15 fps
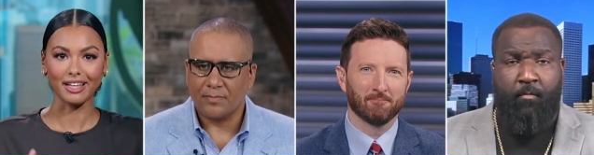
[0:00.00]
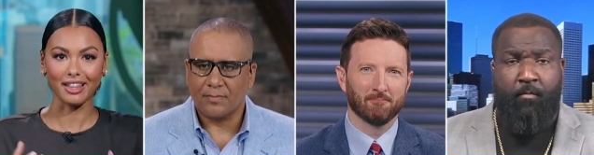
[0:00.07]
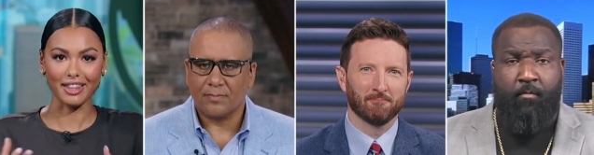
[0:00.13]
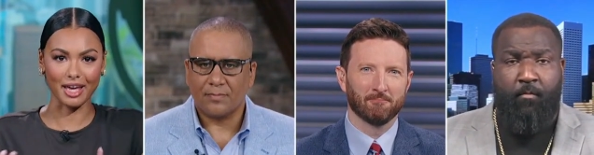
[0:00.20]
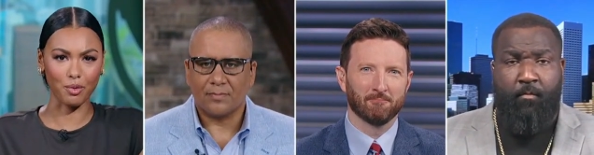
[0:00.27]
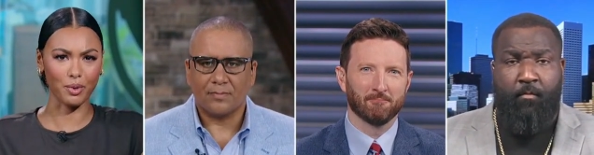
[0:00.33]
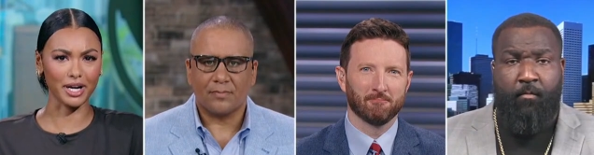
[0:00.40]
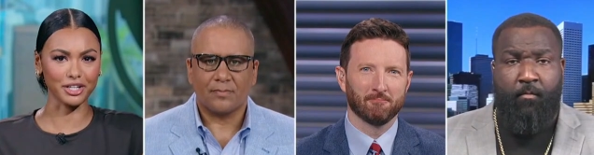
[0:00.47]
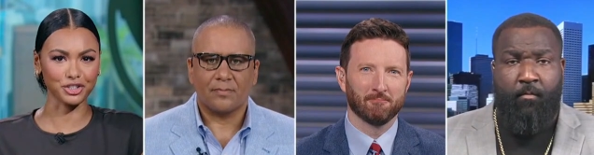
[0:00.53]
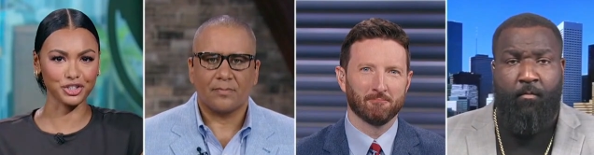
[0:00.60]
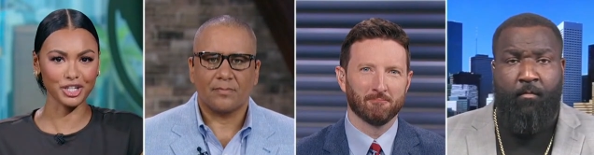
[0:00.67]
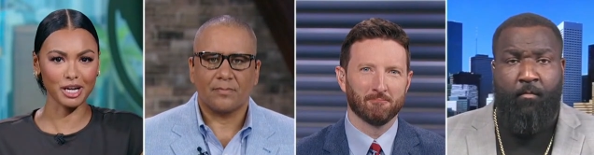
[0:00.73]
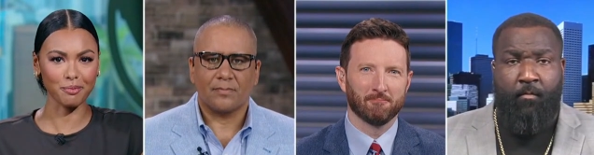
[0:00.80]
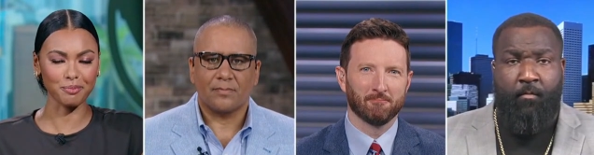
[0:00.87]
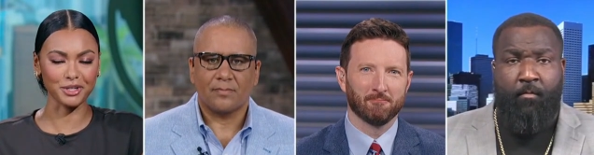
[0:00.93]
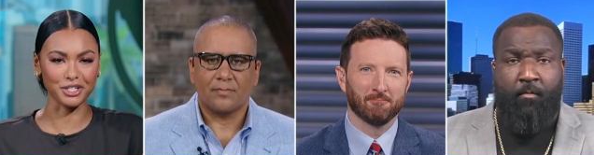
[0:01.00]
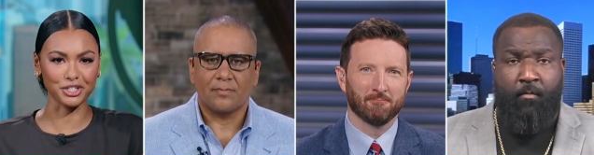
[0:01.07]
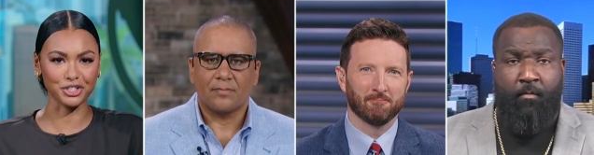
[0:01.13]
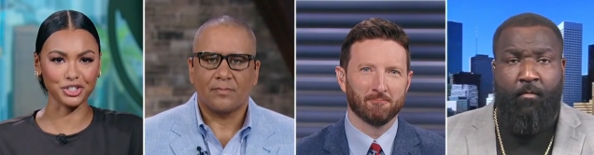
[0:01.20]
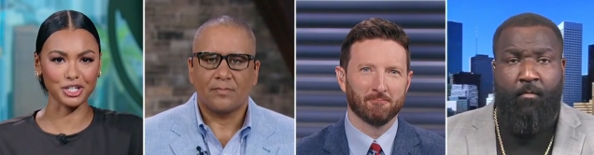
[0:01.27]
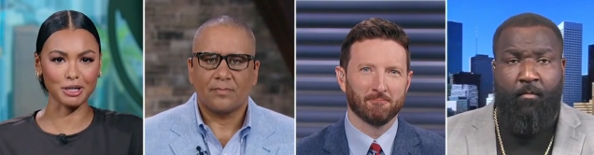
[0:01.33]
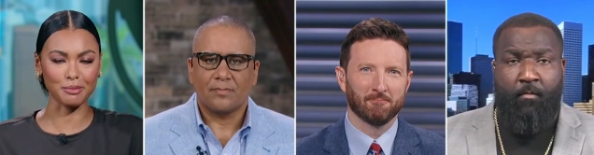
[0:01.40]
Speaker 1: they win a
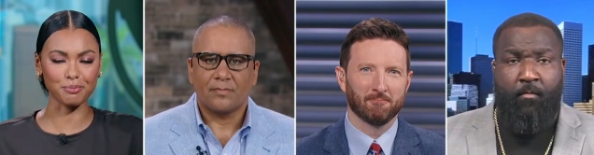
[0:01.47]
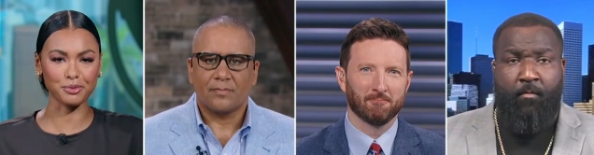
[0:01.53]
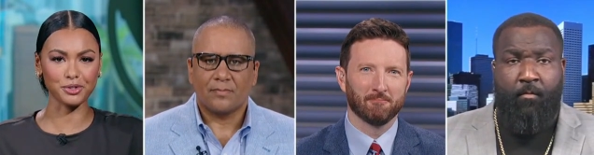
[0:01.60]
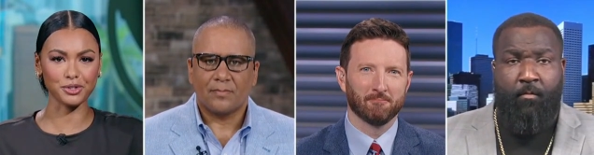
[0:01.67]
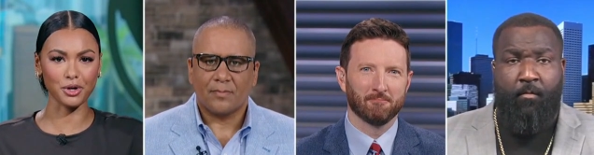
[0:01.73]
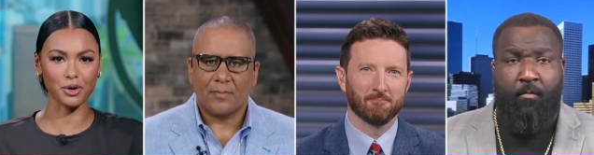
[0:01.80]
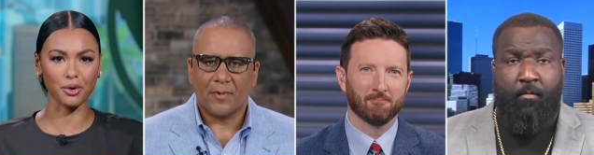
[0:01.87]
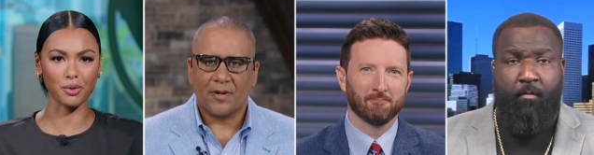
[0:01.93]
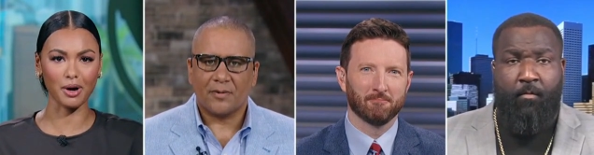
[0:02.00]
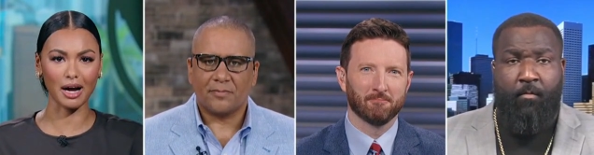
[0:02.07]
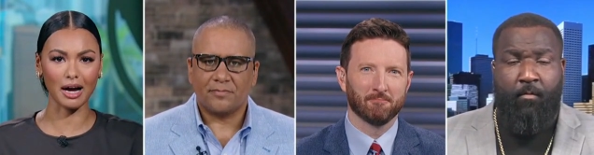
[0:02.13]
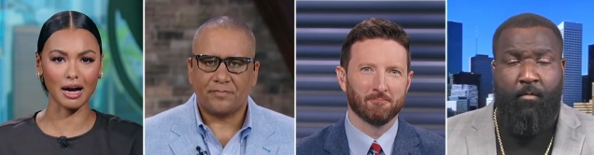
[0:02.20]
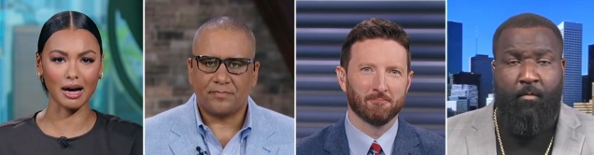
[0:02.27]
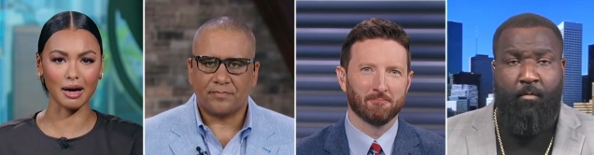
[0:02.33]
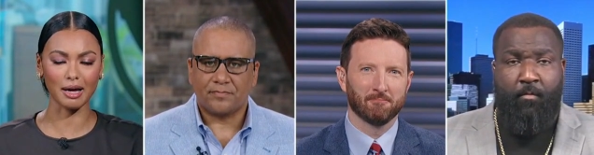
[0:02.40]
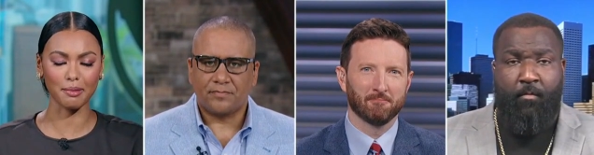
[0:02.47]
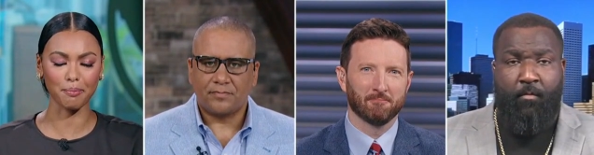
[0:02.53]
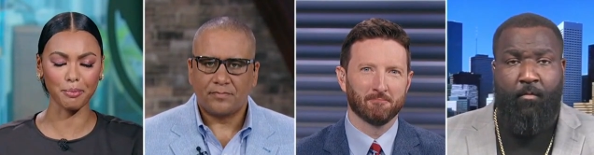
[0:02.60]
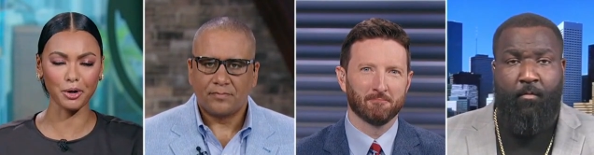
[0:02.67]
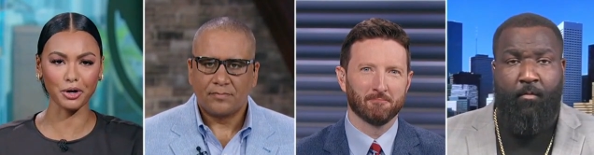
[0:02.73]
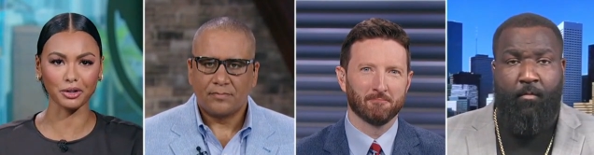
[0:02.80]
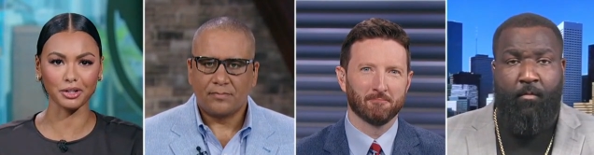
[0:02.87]
championship. So,
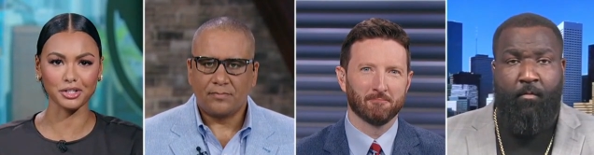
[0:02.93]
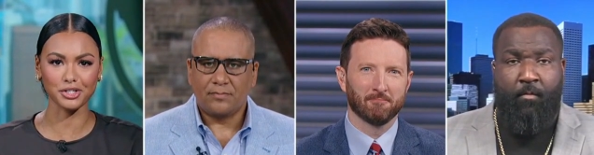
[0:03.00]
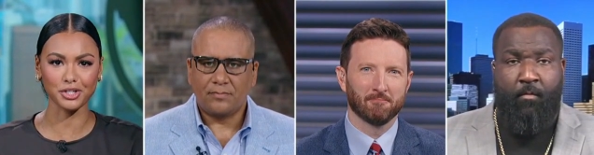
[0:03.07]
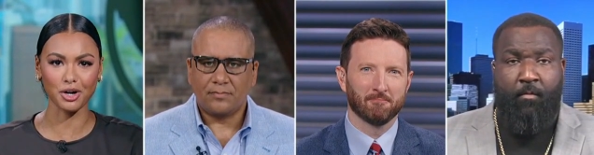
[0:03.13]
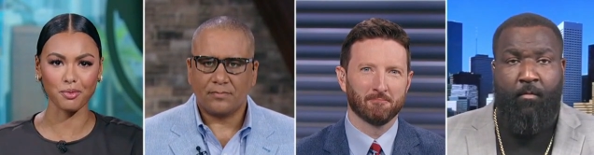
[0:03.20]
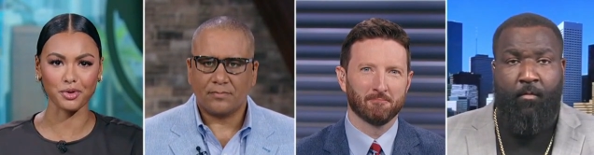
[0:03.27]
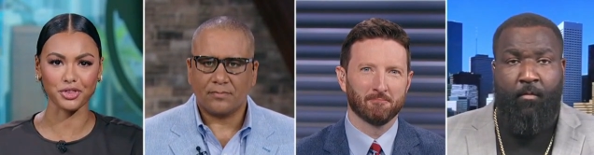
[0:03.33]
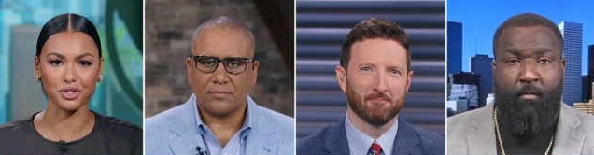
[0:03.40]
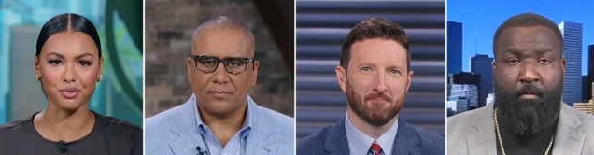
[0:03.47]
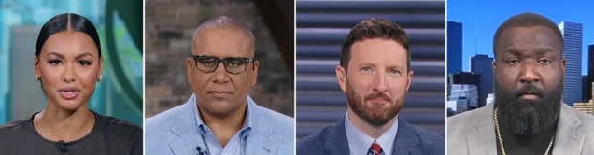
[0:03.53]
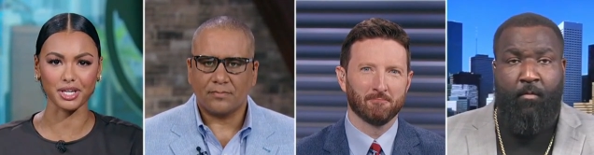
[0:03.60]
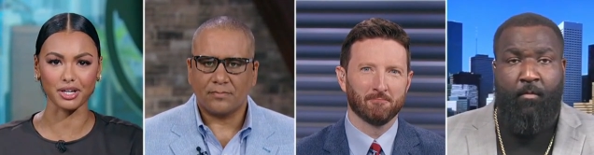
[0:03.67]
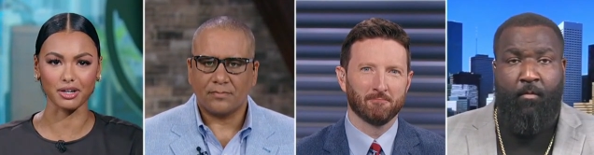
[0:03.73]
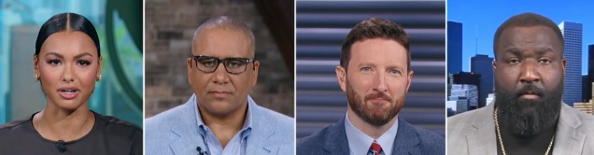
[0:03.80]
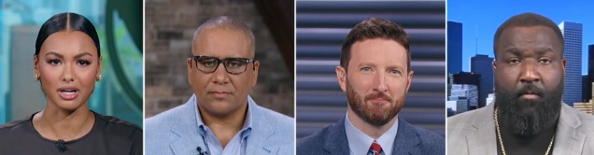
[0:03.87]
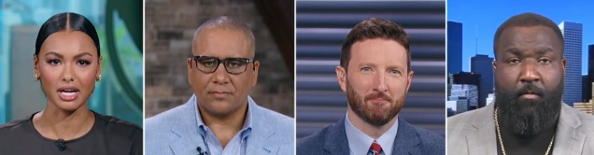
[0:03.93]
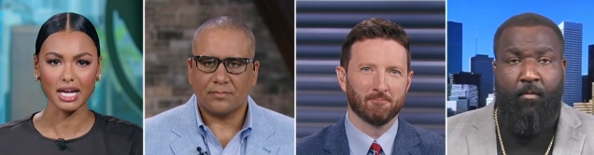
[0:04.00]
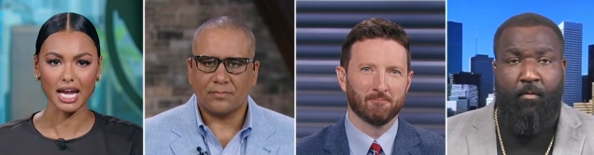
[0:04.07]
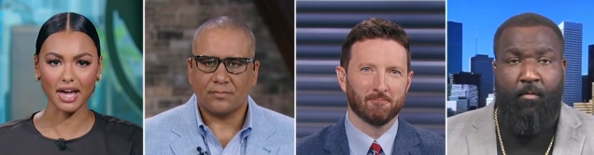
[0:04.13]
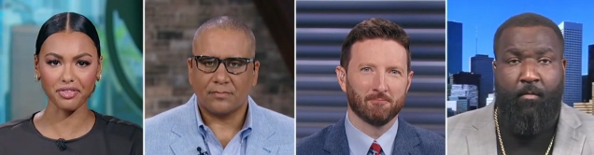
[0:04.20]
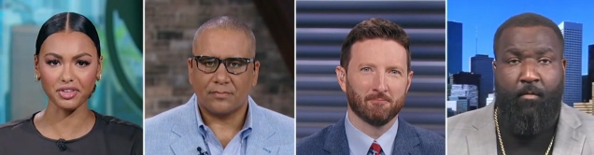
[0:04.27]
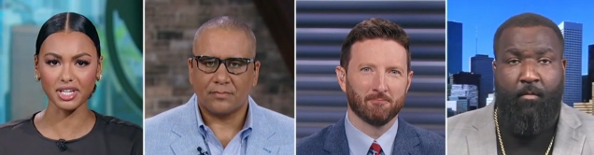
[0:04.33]
Perk, let's start with you here.
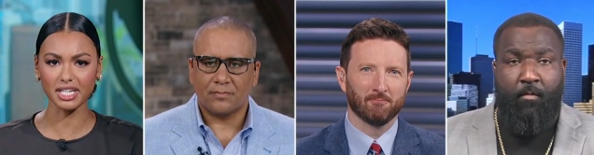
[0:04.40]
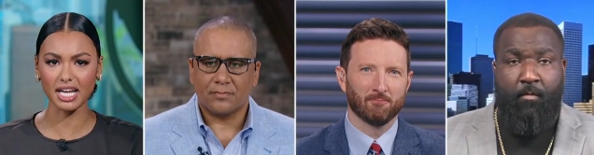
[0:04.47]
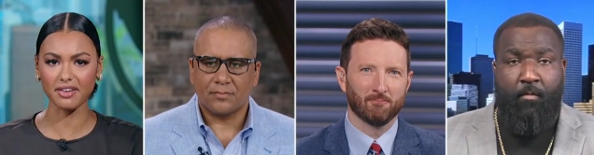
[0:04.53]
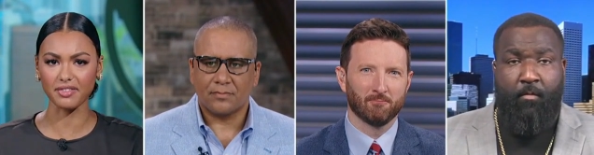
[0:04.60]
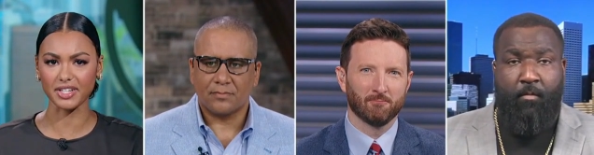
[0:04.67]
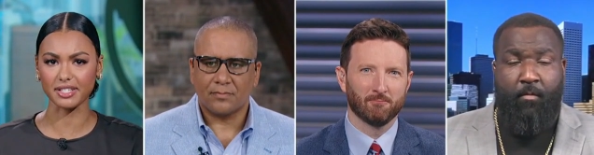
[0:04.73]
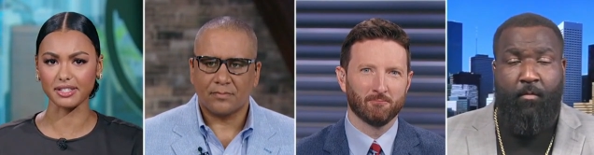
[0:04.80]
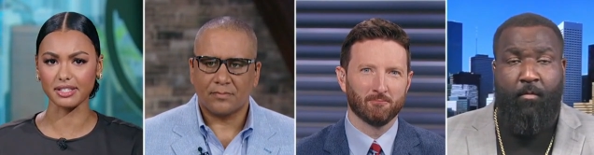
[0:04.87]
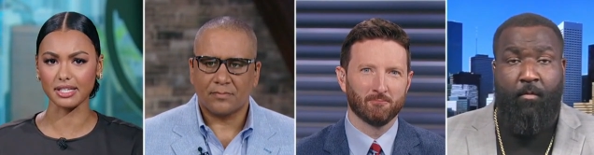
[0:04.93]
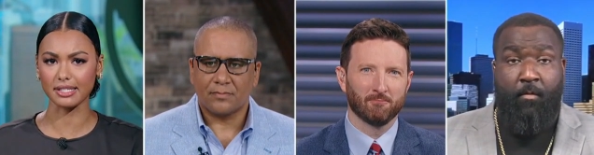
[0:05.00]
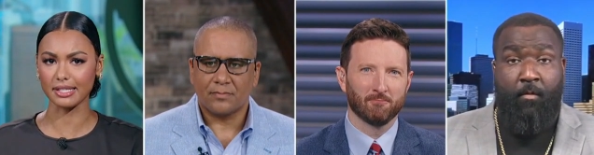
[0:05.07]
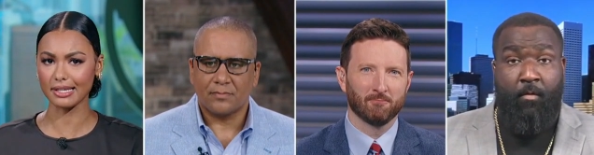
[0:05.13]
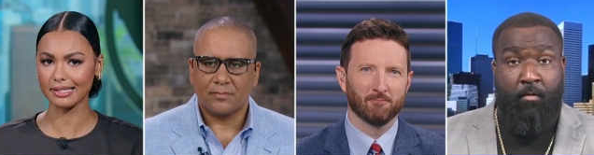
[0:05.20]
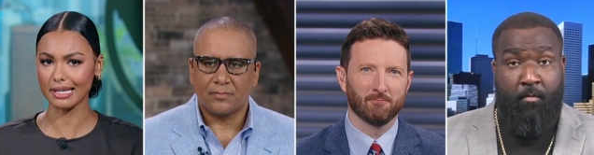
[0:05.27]
Anthony Davis, is he a